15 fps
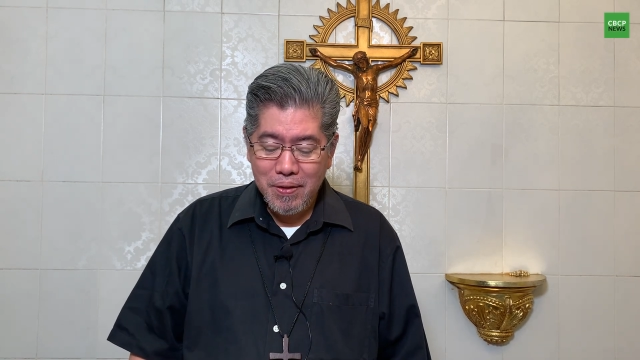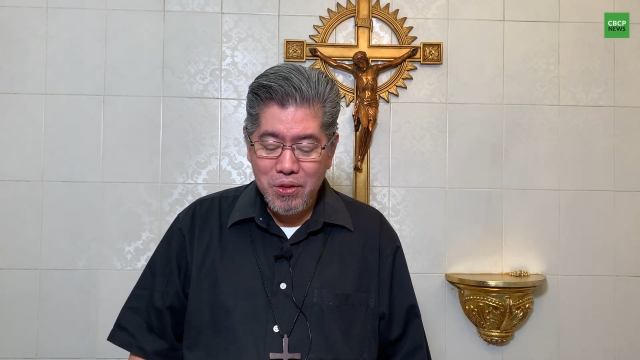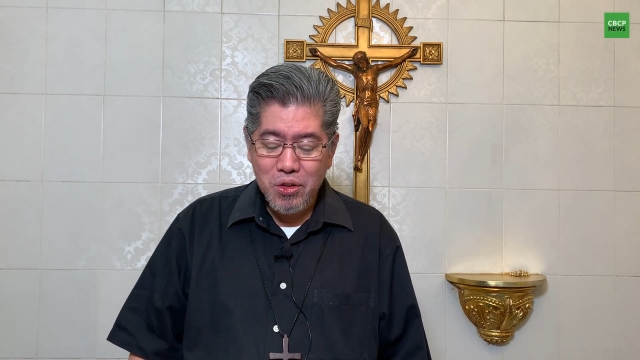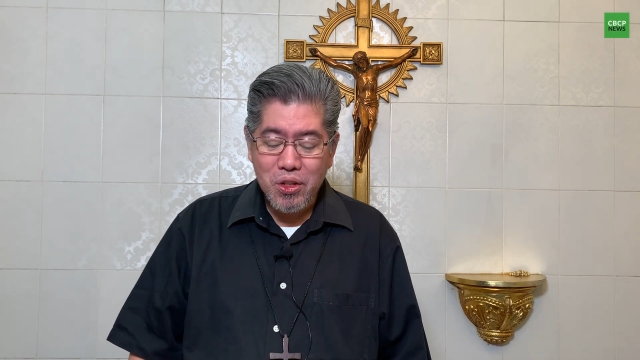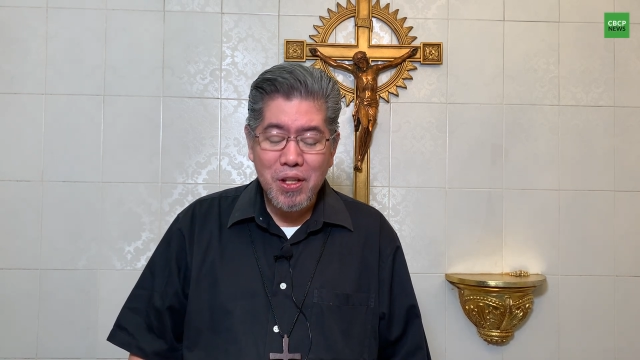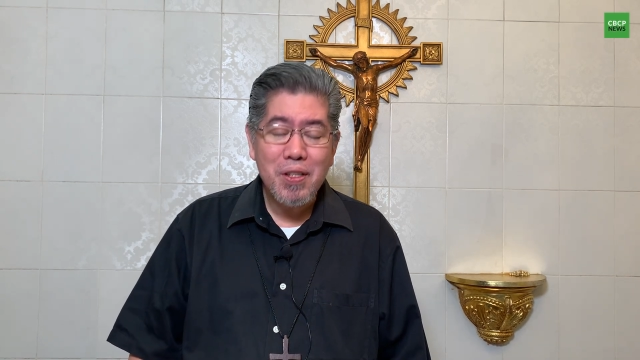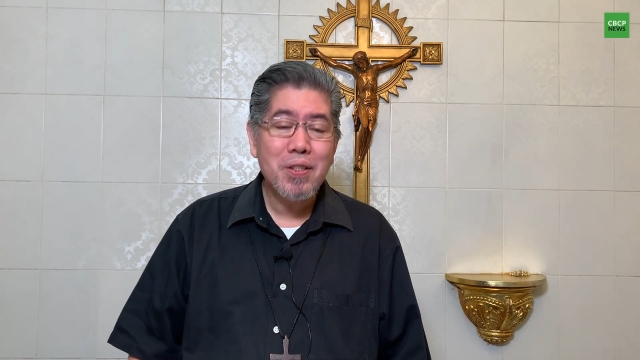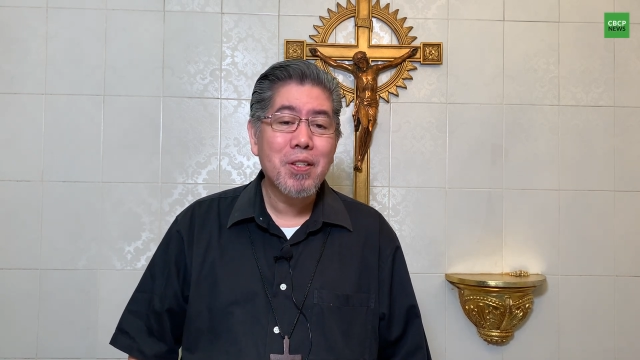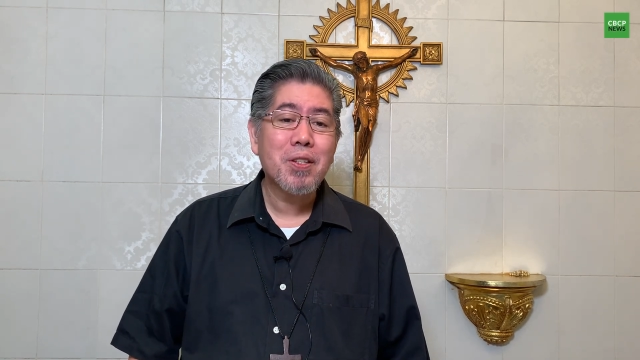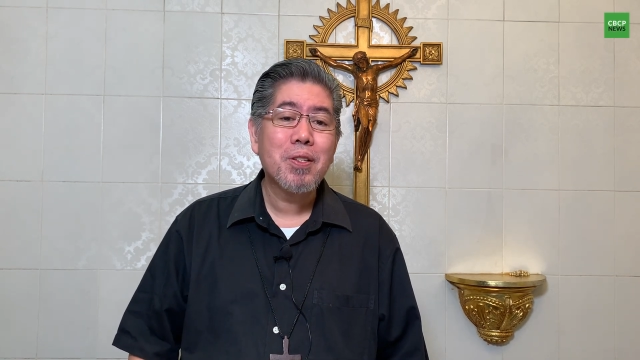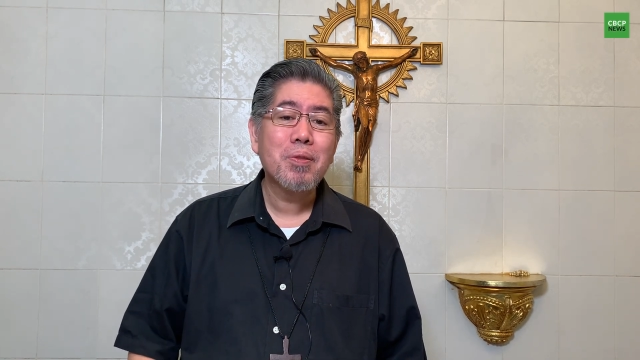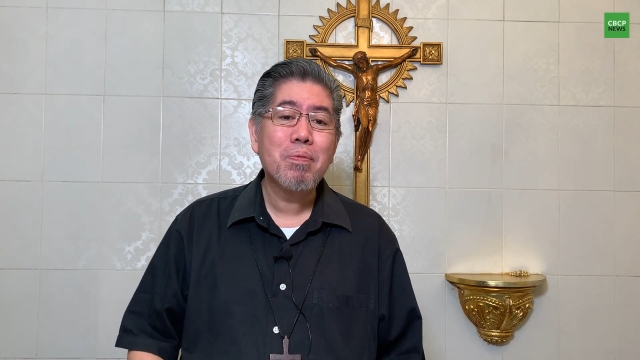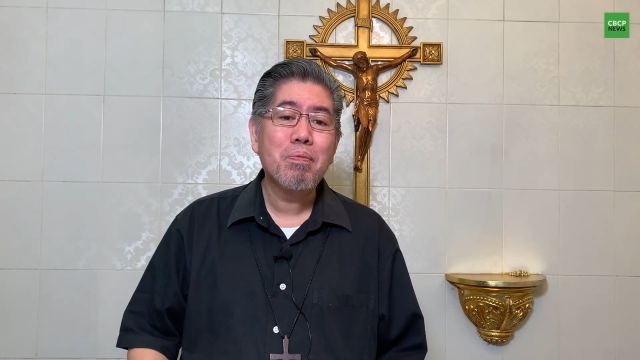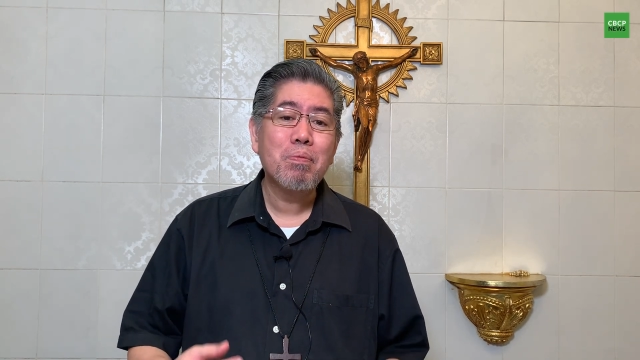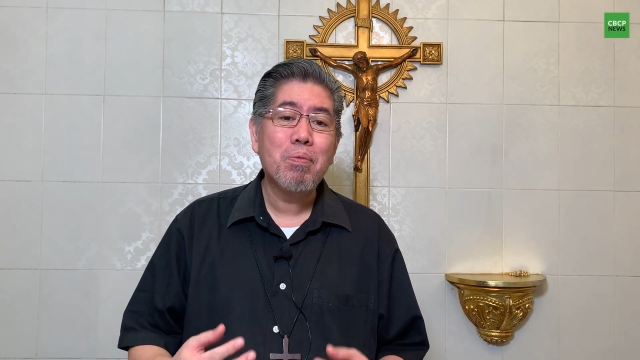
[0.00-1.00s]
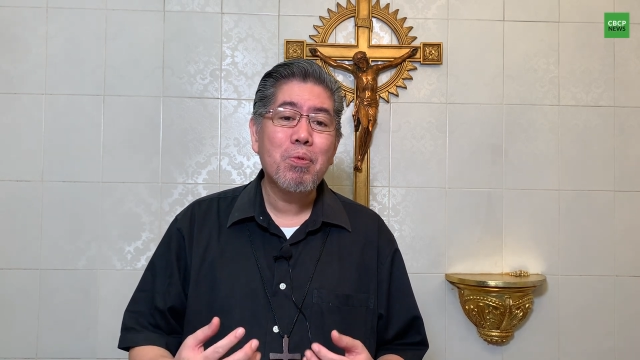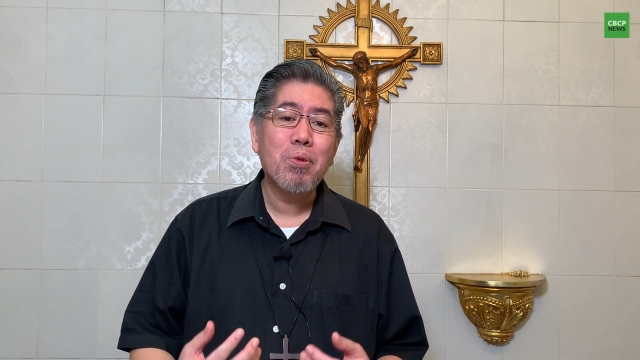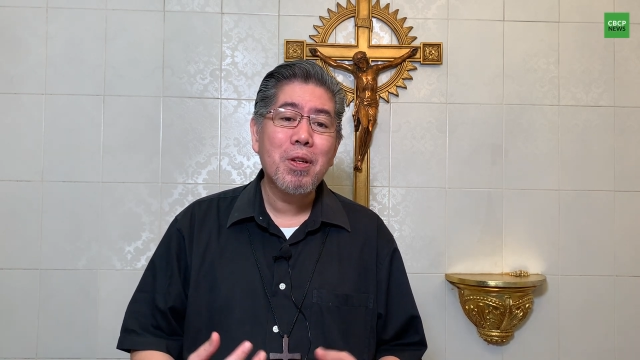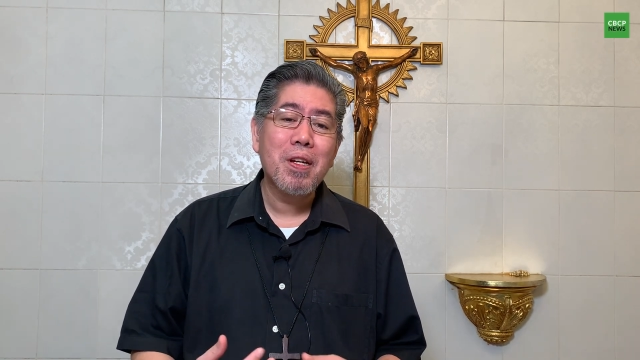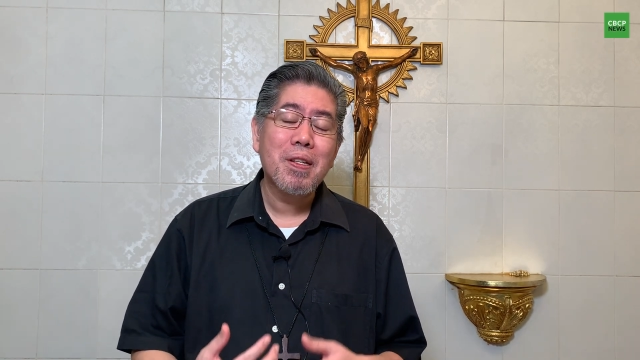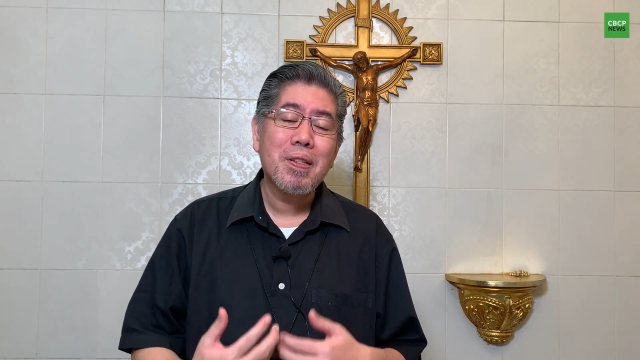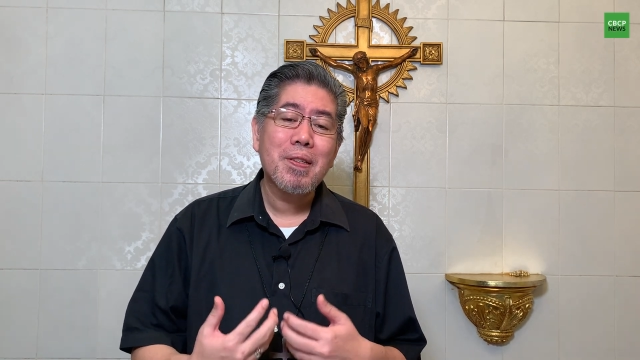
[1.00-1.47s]
Jesus
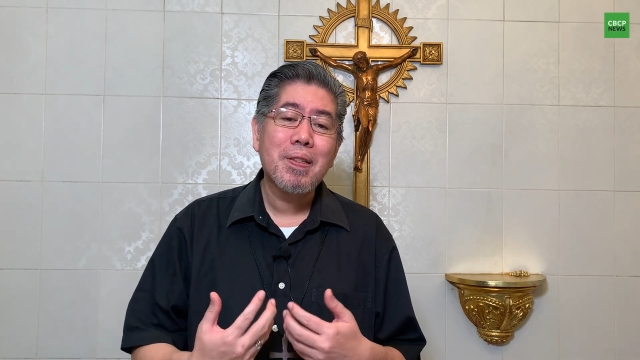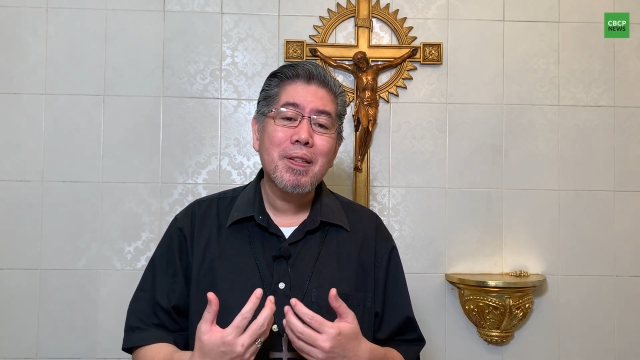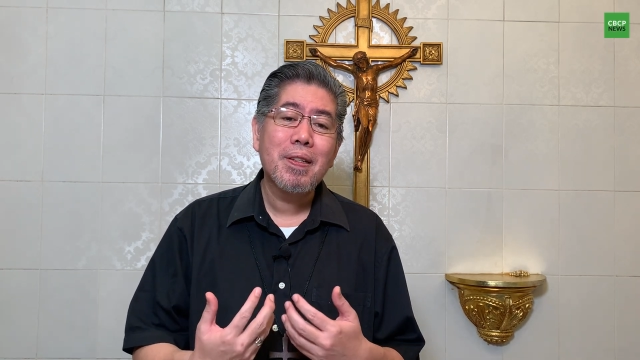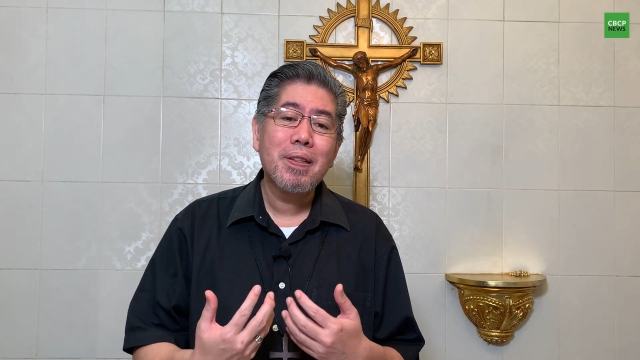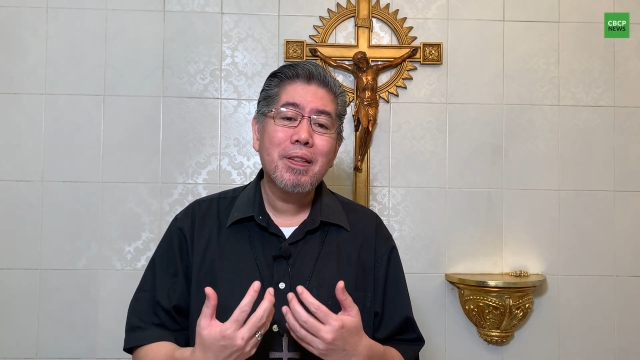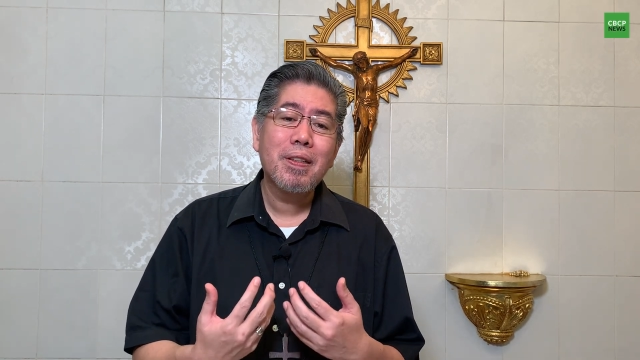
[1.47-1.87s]
breathes